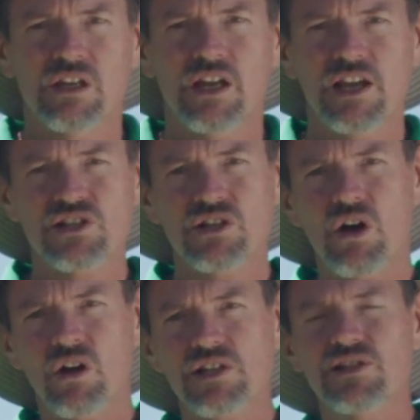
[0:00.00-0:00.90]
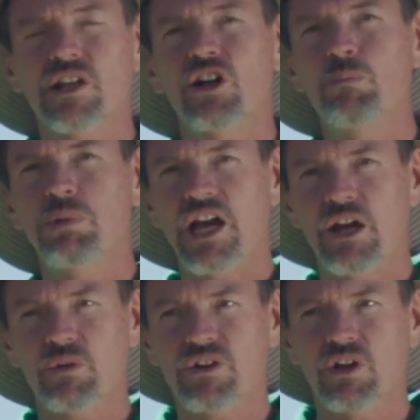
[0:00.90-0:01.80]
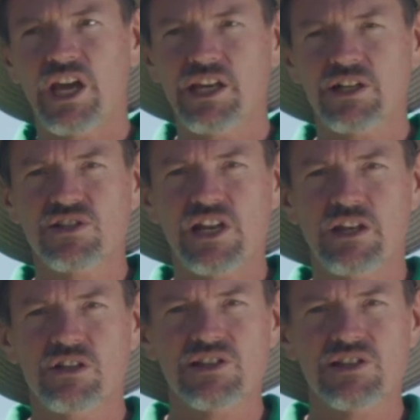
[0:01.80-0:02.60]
as long as they comply with the organic standards